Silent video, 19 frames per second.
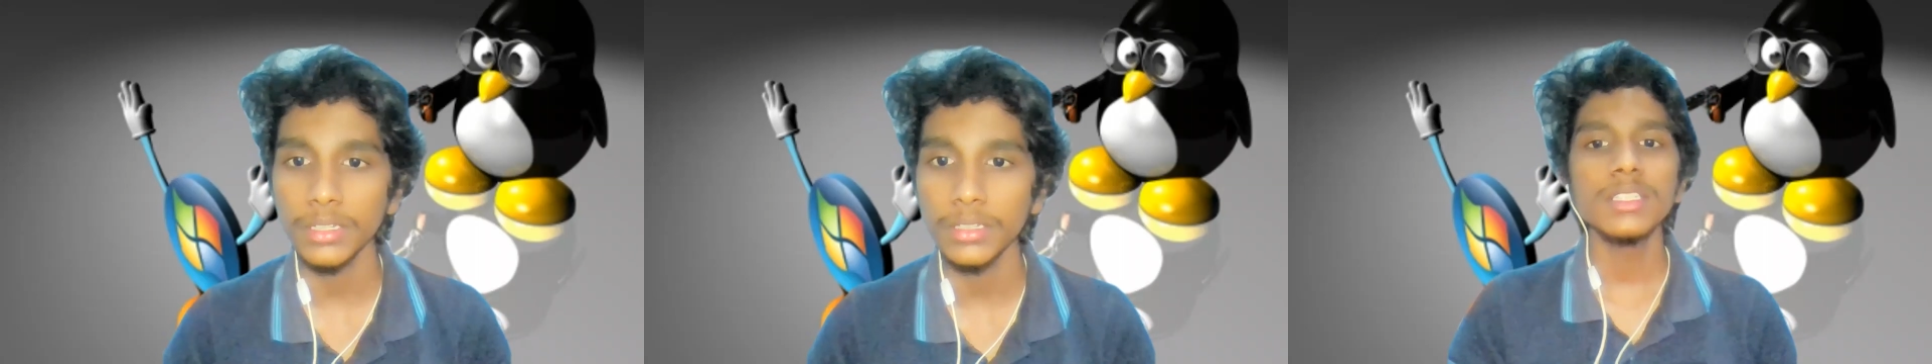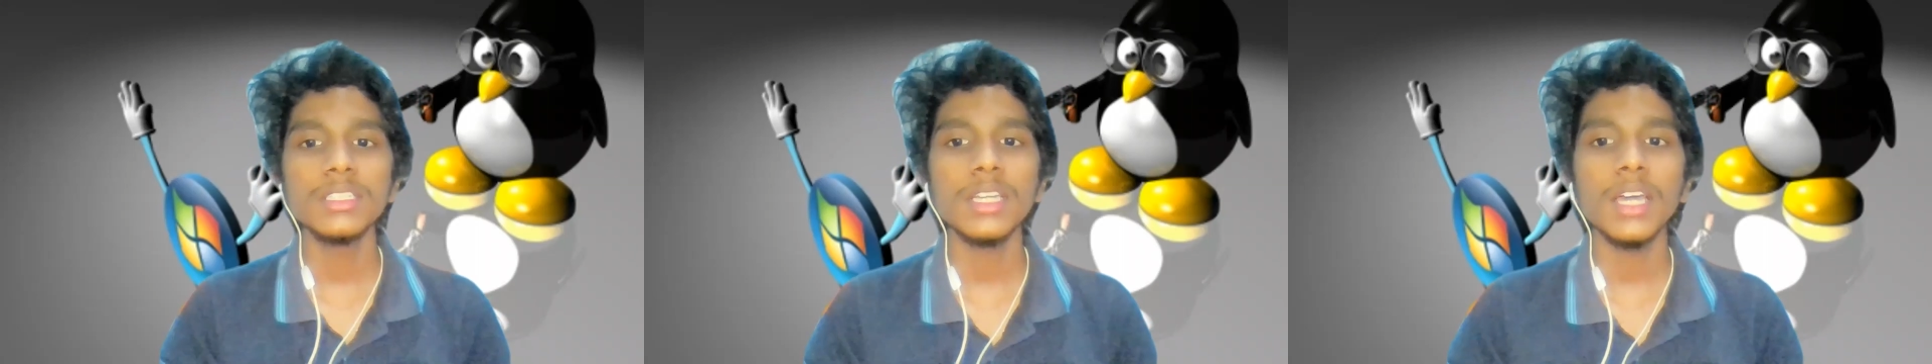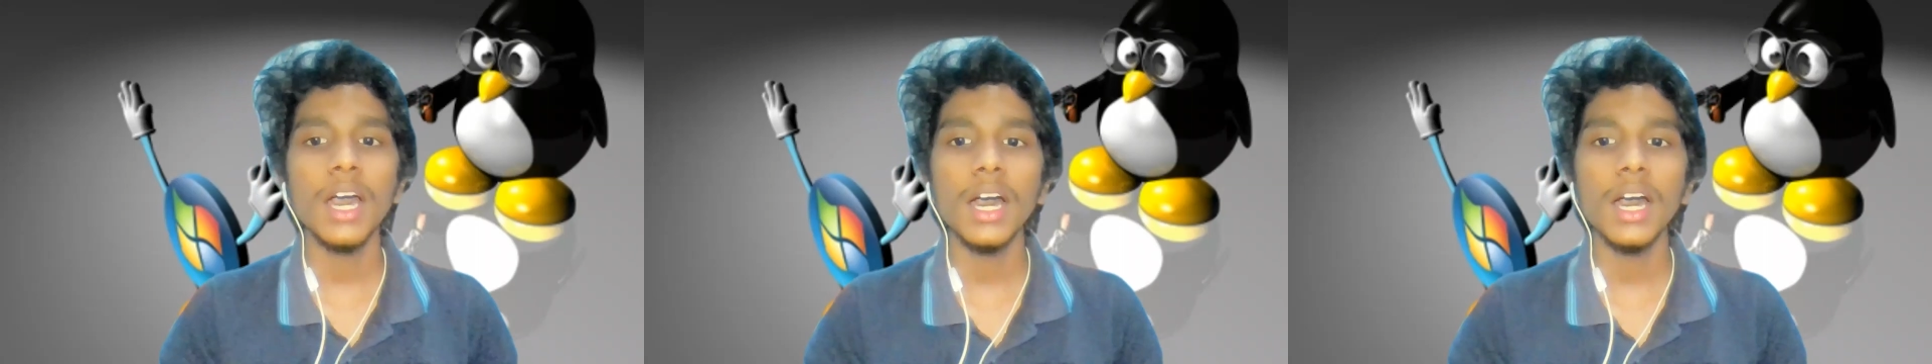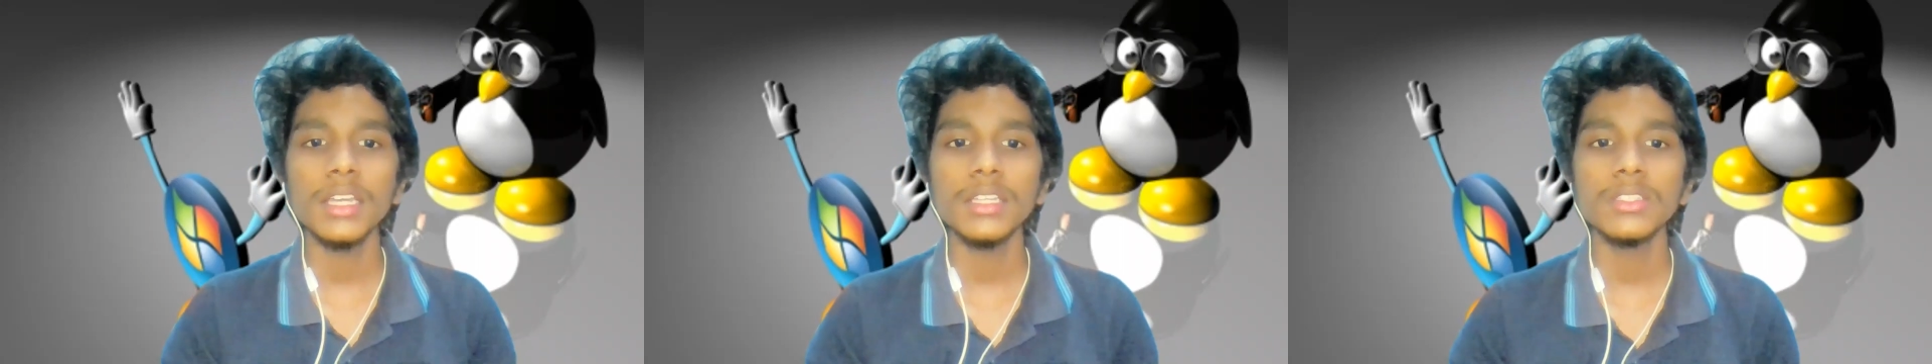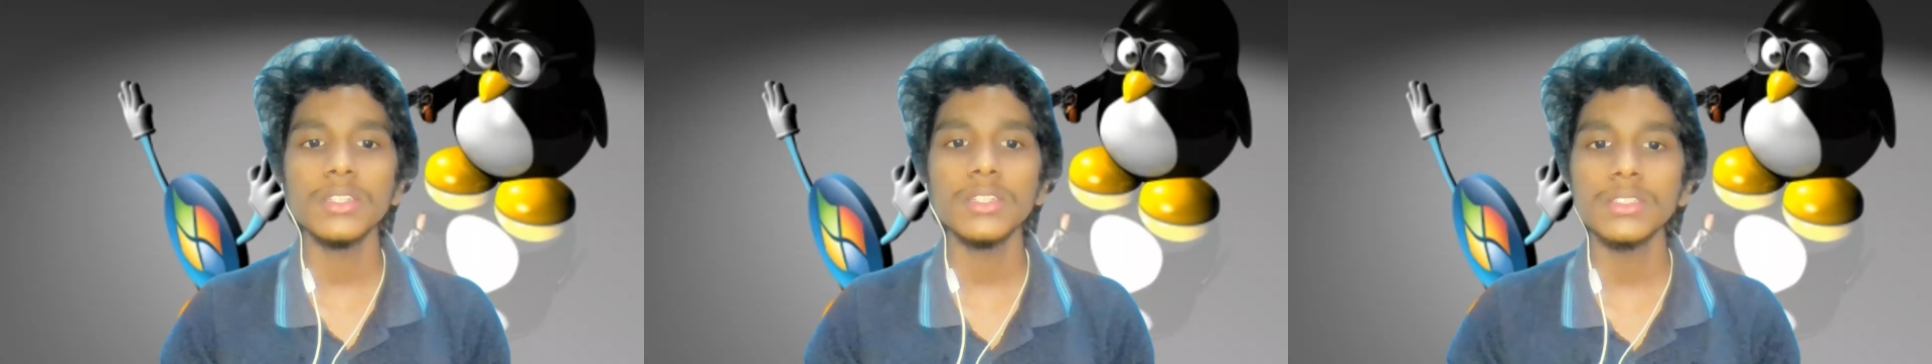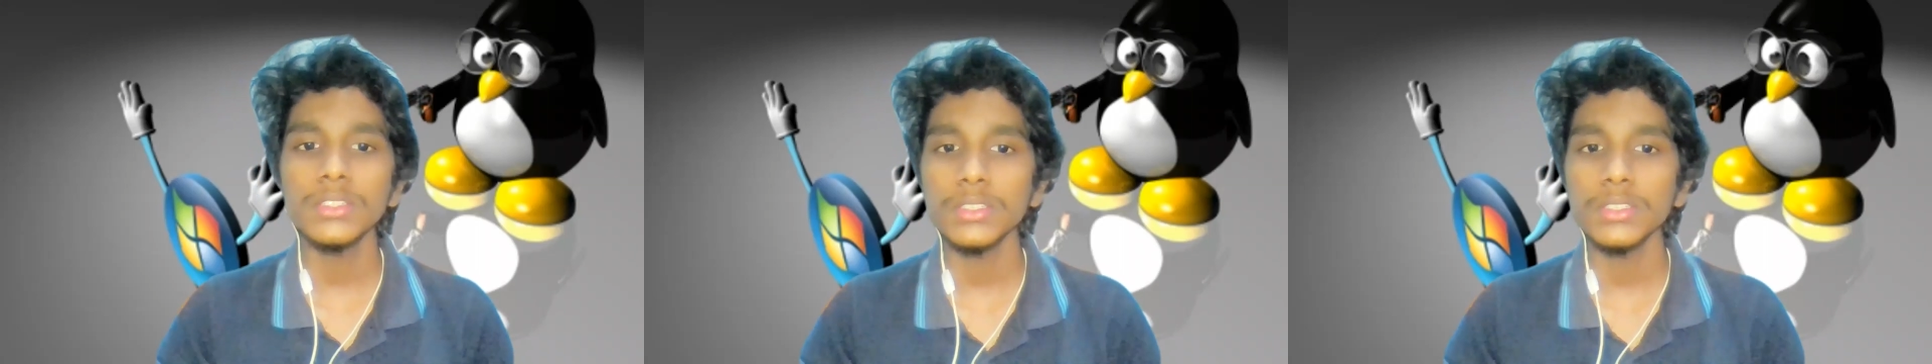This car
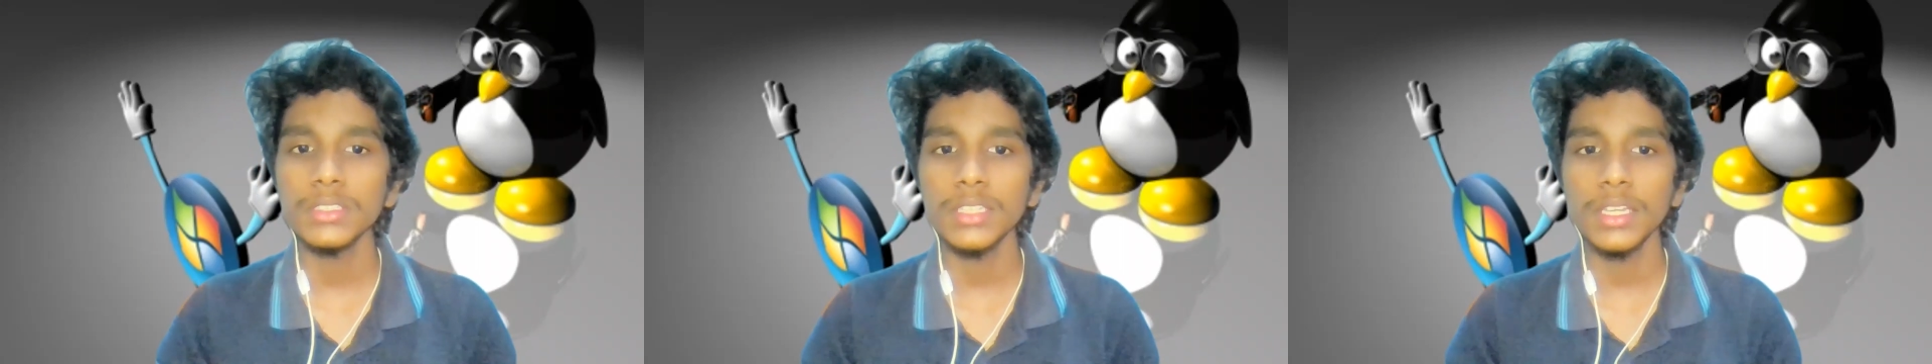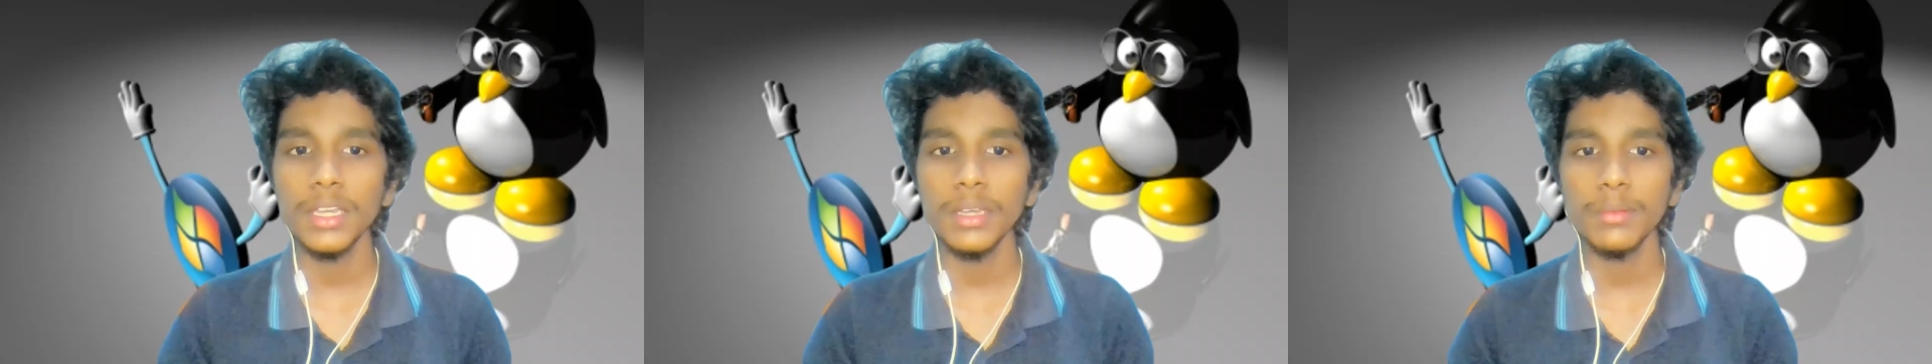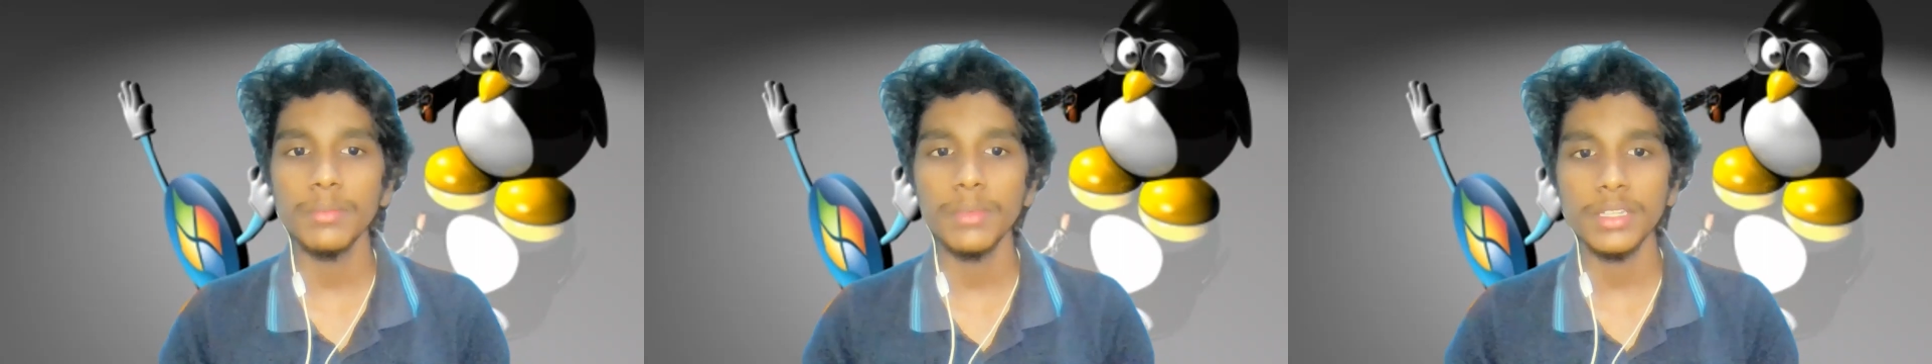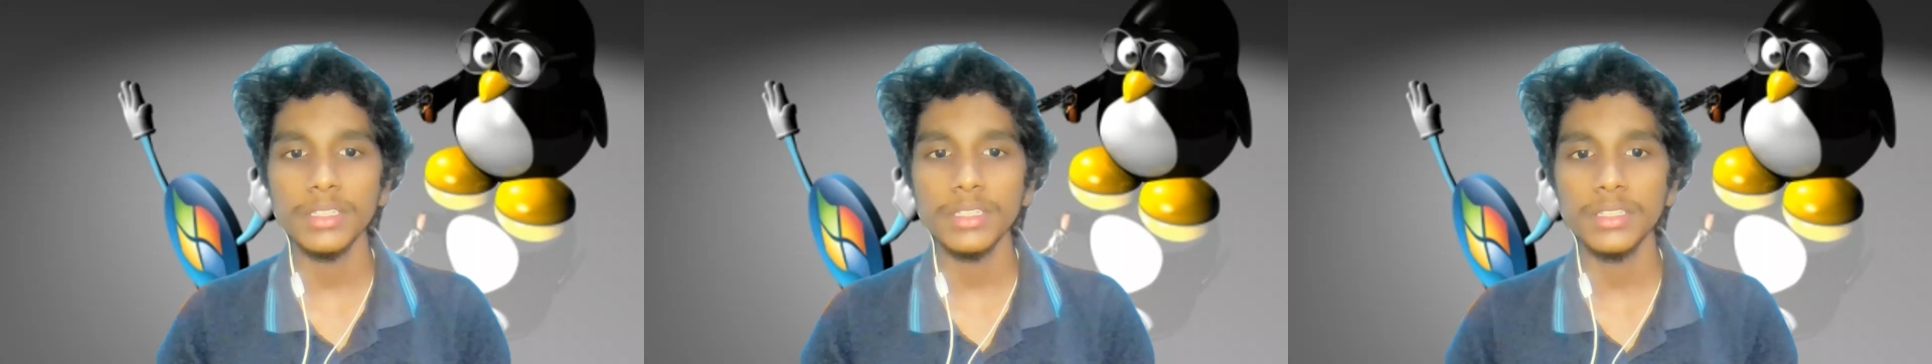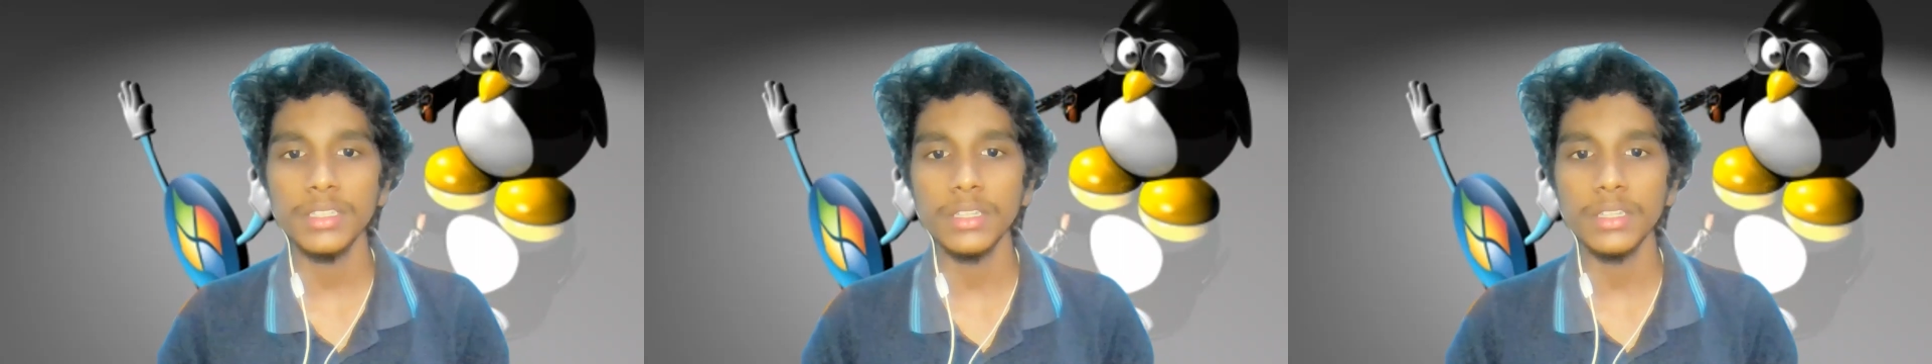is also same as